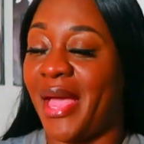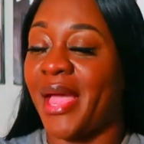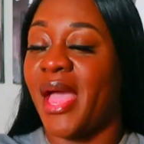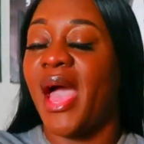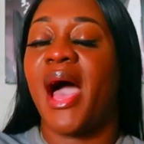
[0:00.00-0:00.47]

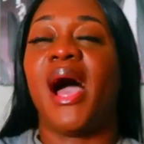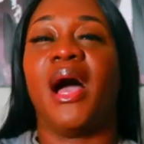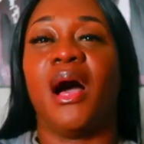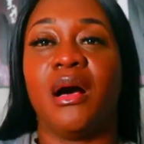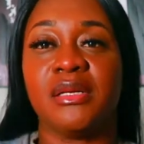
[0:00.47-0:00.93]
back
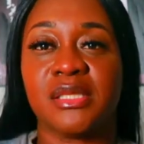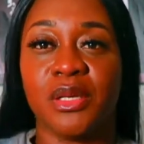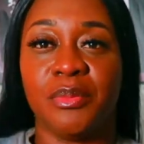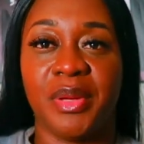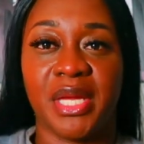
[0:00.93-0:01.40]
i
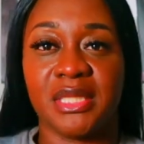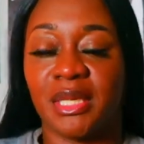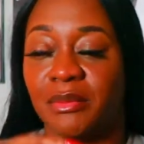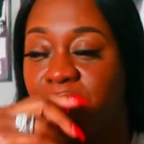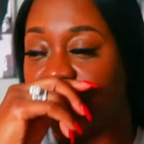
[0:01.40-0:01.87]
also
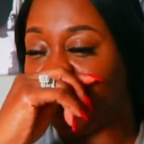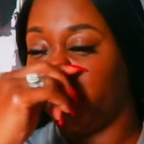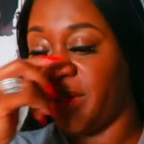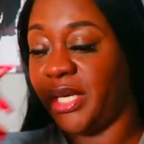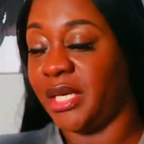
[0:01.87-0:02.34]
picked up
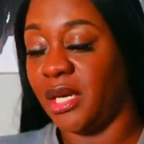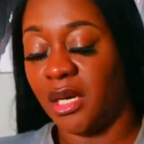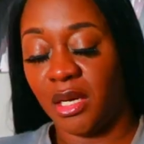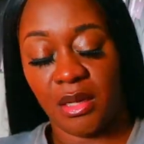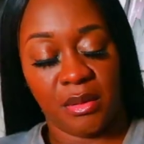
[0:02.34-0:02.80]
girlfriend
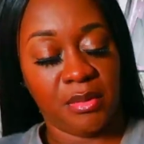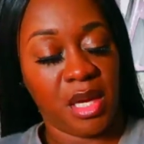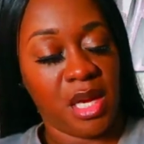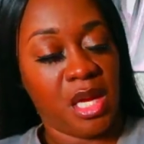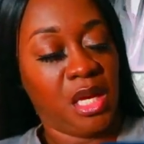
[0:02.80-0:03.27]
um